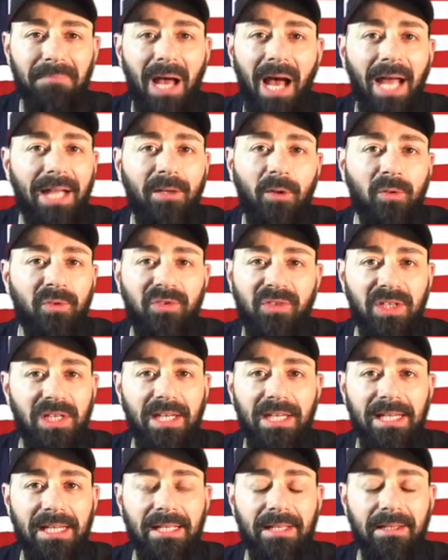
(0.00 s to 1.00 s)
I don't
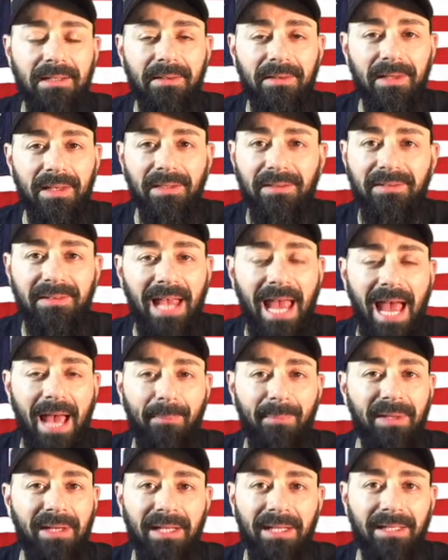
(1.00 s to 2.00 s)
see this
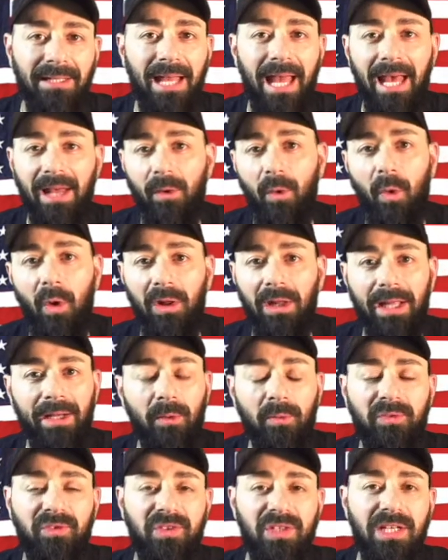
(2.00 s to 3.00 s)
happening at all. I
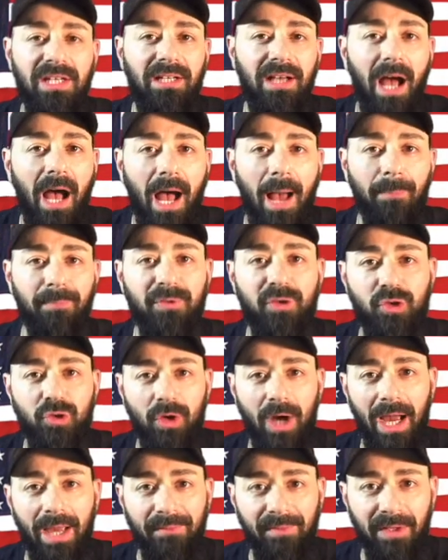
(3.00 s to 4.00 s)
don't see cops
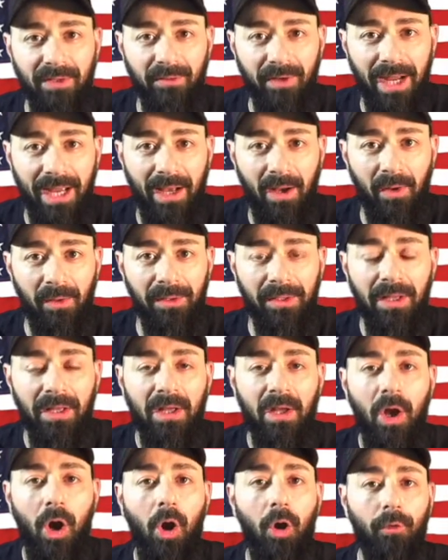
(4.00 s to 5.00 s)
driving around,
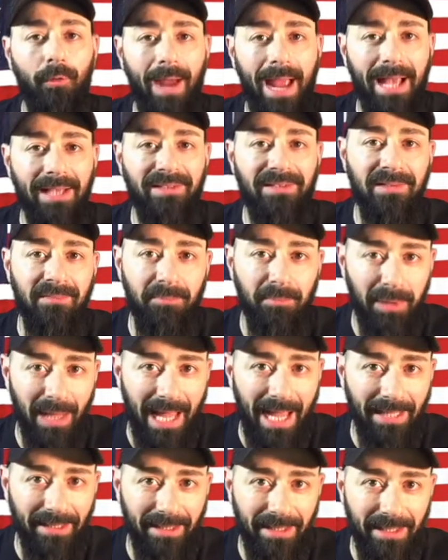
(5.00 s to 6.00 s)
harassing
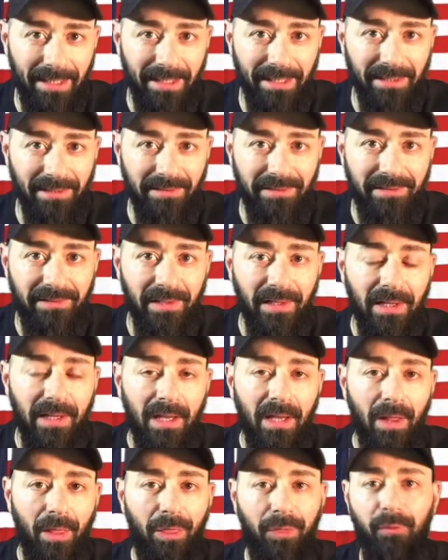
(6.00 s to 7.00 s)
black kids,
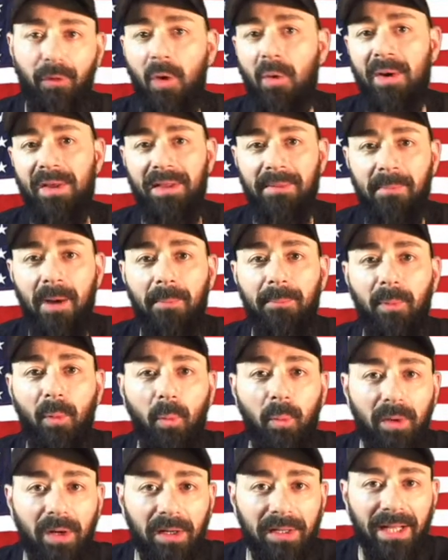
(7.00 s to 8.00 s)
throwing them up
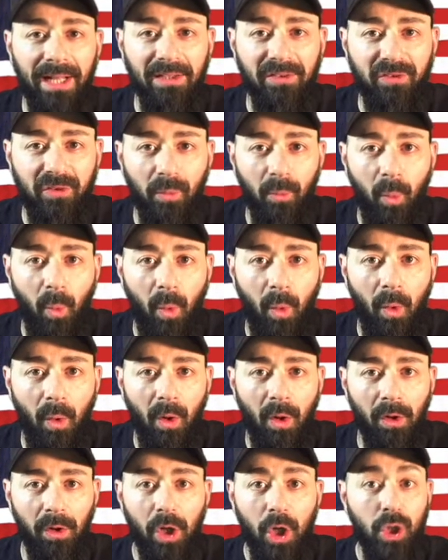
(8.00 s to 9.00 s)
against the
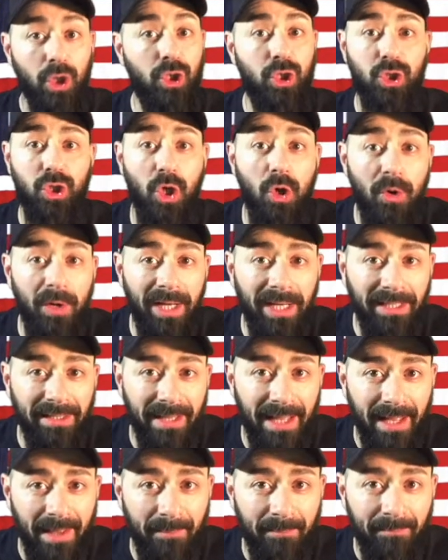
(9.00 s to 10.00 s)
wall, shooting
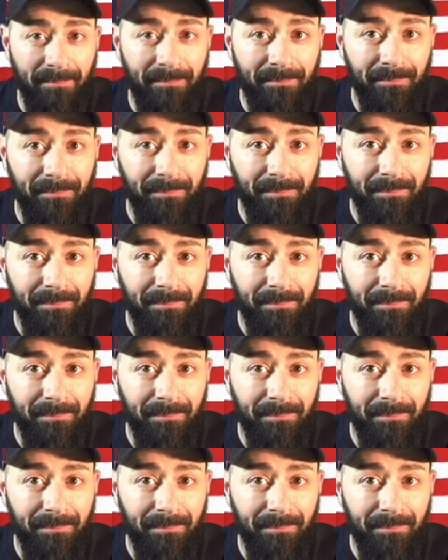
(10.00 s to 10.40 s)
them.